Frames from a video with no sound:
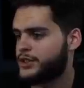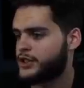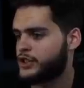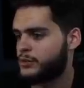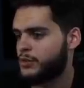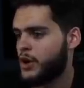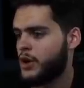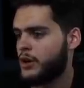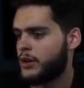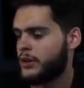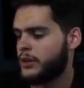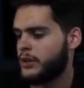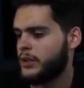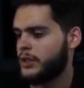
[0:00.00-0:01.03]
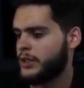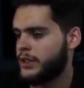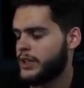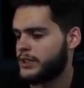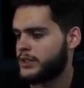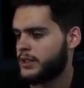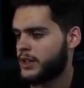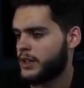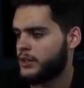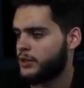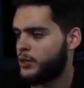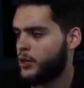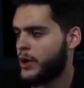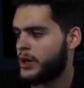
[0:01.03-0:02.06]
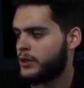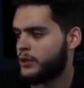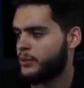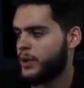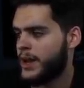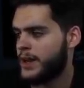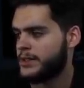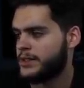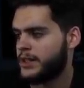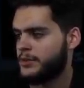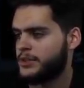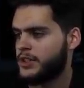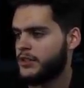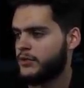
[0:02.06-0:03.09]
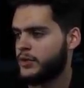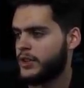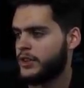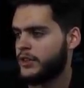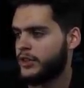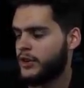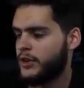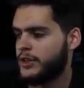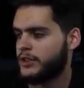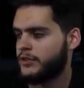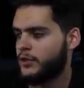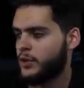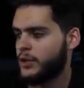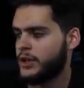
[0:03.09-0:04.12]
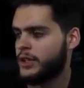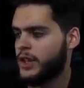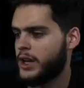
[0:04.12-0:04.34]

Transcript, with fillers: Smart. He gets a quick little pass to get himself within the 30 to 40,